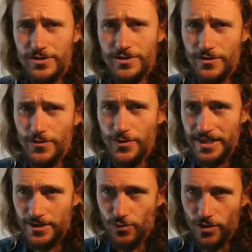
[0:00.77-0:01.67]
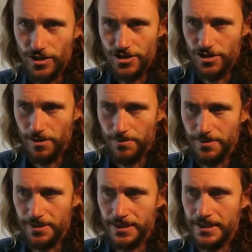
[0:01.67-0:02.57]
to the 3D workshop.
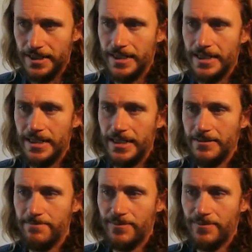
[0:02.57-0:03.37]
I